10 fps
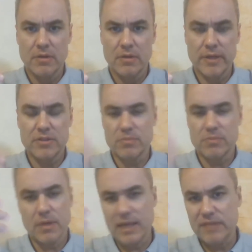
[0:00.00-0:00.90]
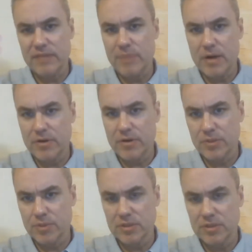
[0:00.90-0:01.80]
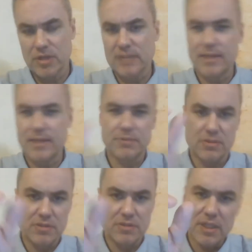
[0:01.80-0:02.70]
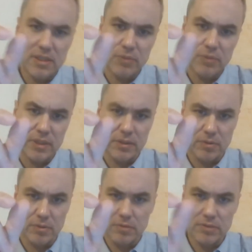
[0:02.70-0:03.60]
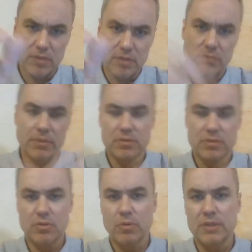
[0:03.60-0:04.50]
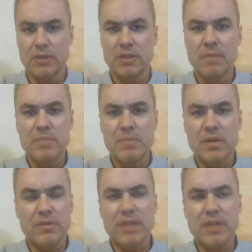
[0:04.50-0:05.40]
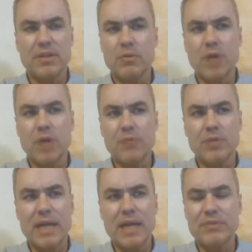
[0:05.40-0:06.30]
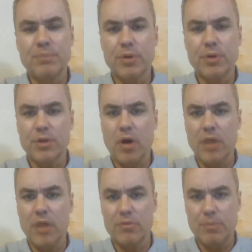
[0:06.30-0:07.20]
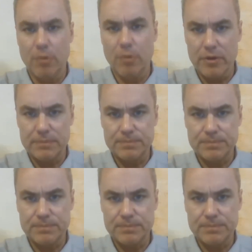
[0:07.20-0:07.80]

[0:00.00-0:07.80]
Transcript: Okay, because a lot of myocardial bridge on autopsies are teeny weeny little, you know, middle school ones. They, they would often not even put it on the report.